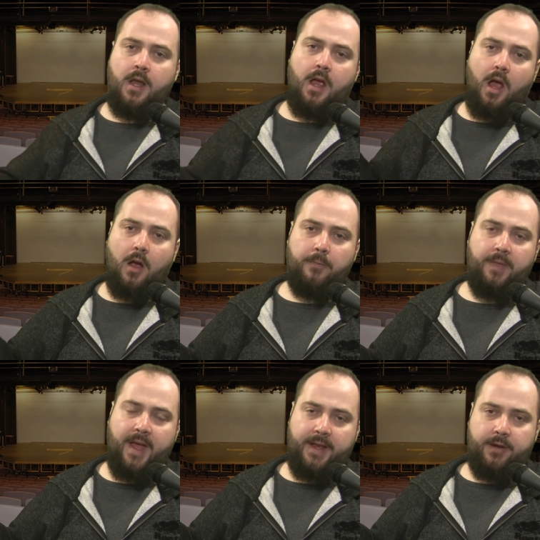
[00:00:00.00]
of
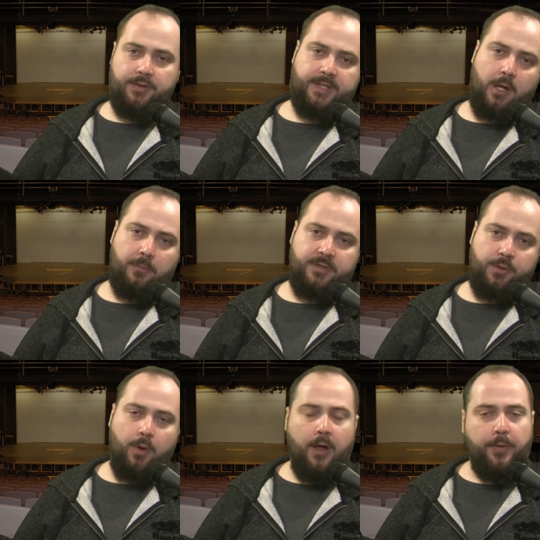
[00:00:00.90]
that inner self
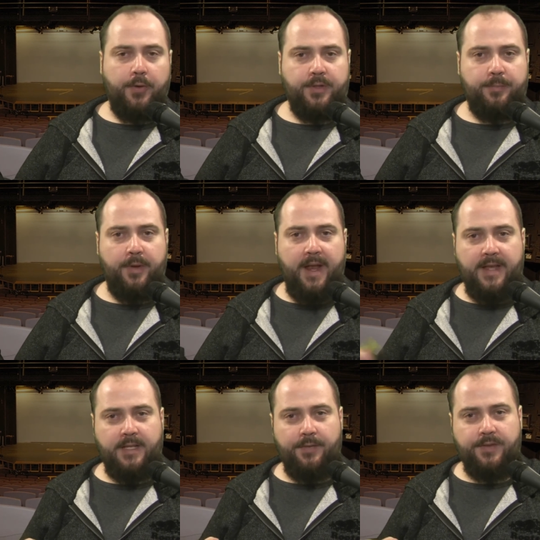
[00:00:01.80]
to others, but
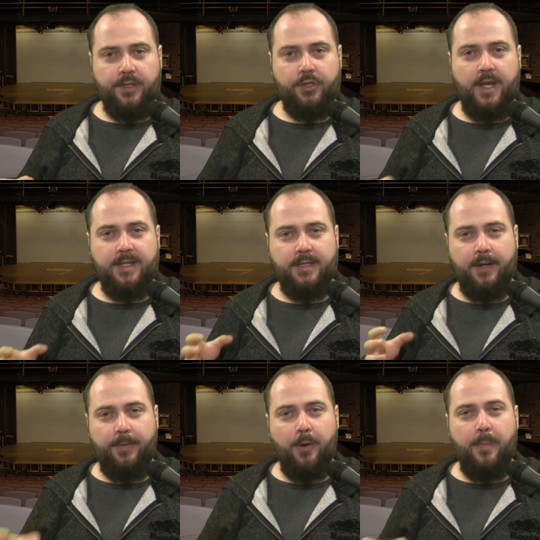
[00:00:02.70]
as I've
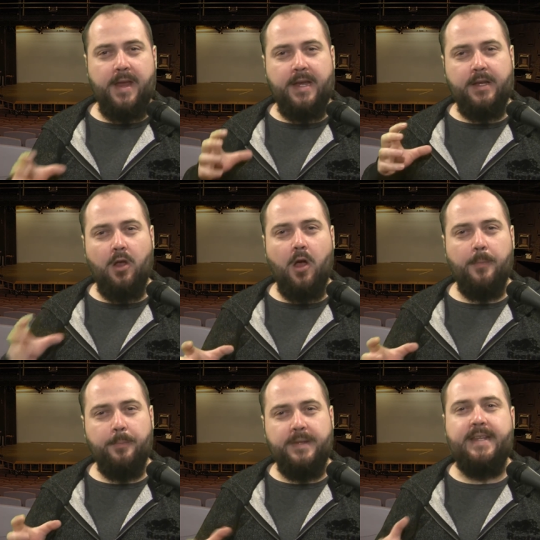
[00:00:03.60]
suggested, there may
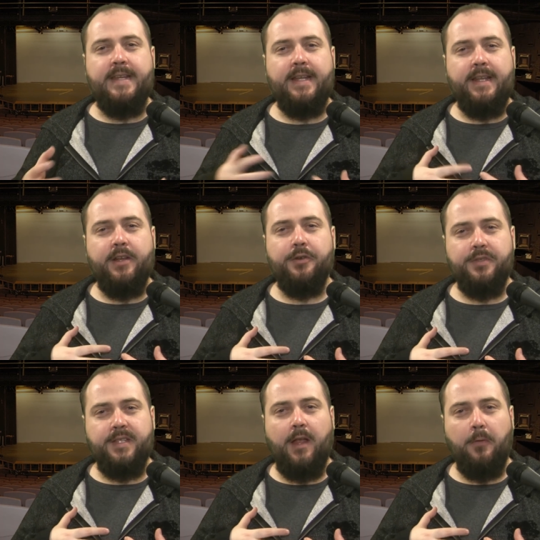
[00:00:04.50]
not be an inner
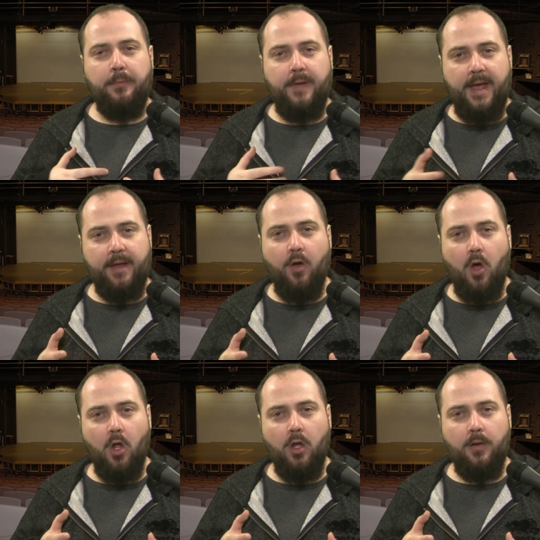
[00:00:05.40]
self at
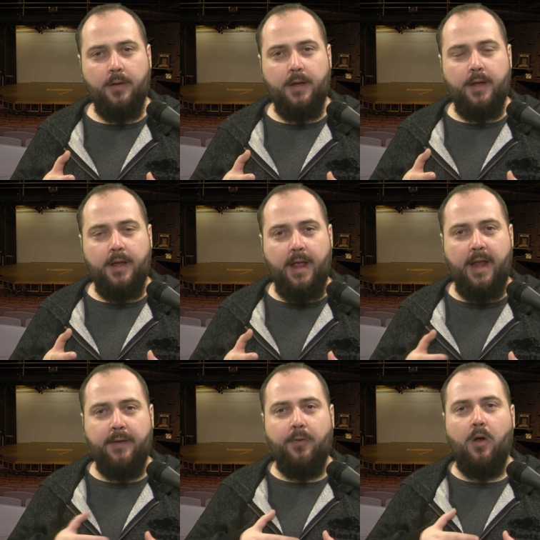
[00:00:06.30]
all.
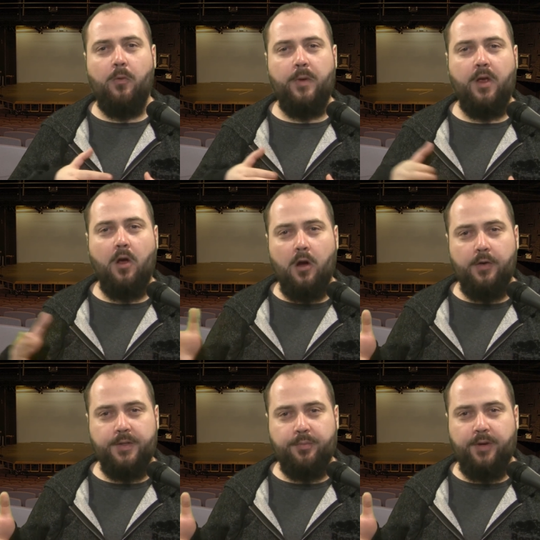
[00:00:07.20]
And if all we are
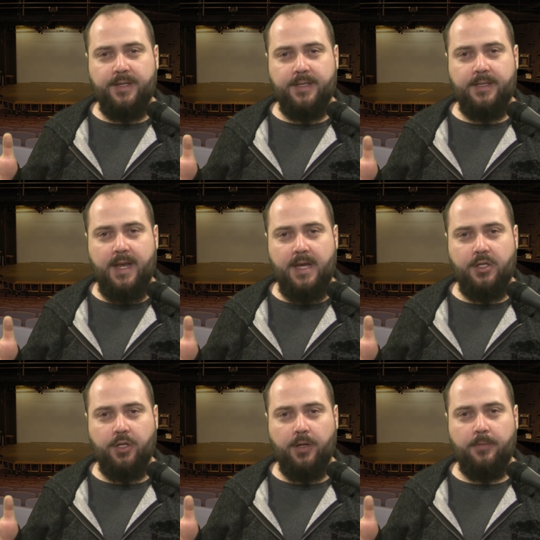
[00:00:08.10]
is
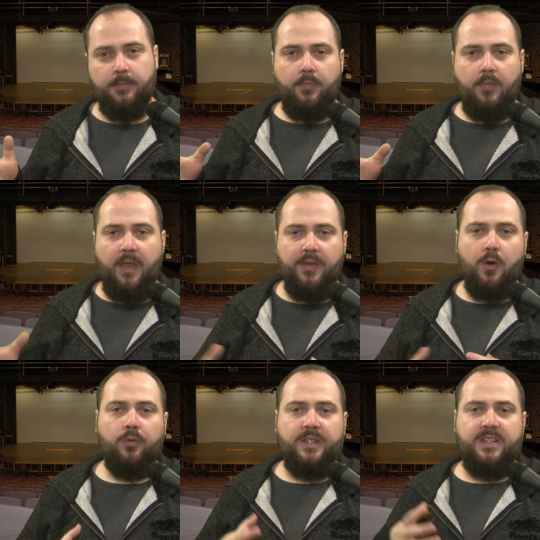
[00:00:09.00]
presentation, and the
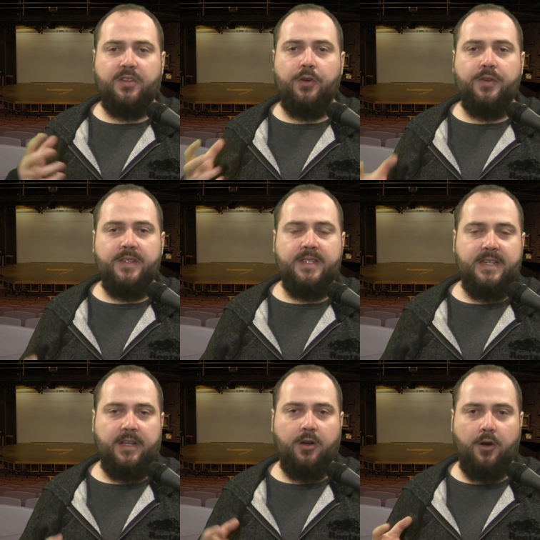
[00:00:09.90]
only
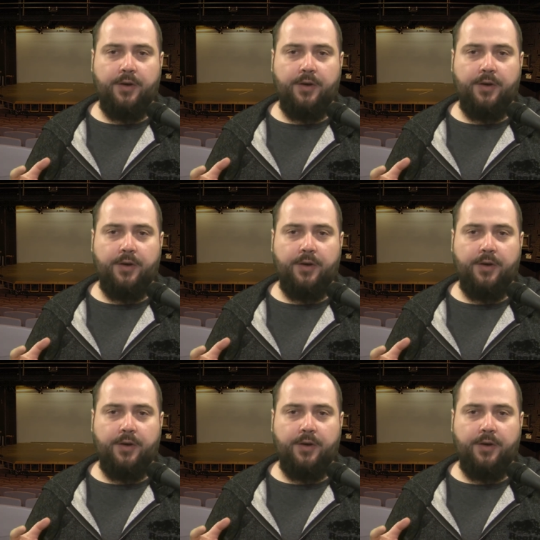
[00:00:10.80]
certainty in our